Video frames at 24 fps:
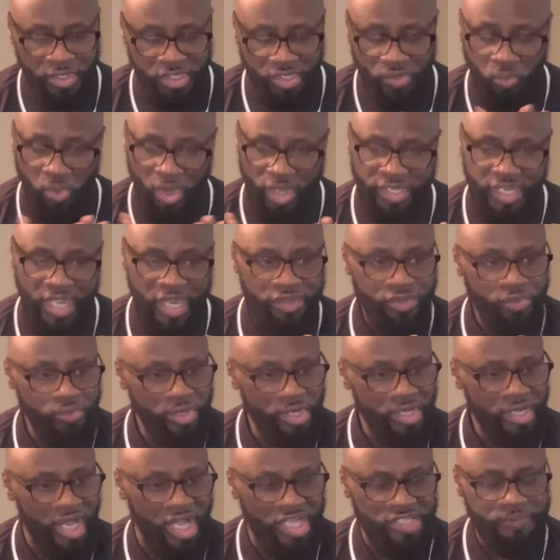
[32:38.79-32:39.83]
The one that knew
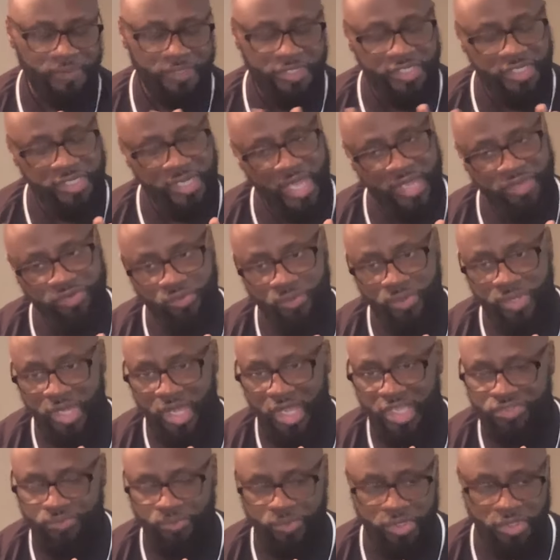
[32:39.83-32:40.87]
the gospel and did not do
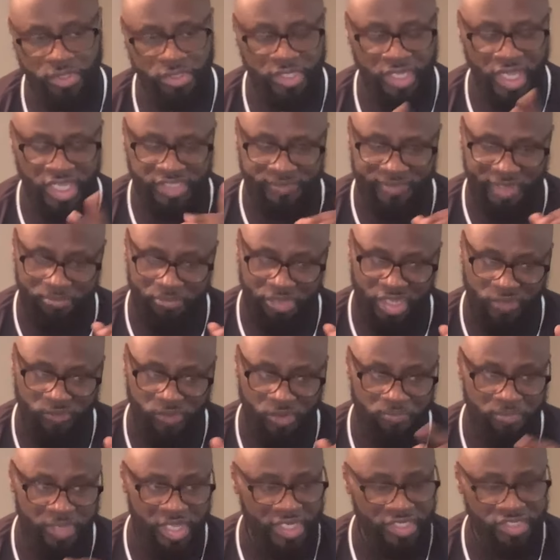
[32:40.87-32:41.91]
God's will, God's gonna beat them
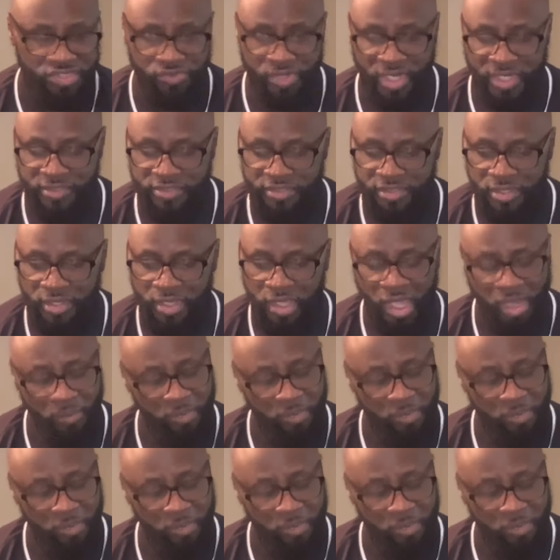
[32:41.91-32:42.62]
with many stripes.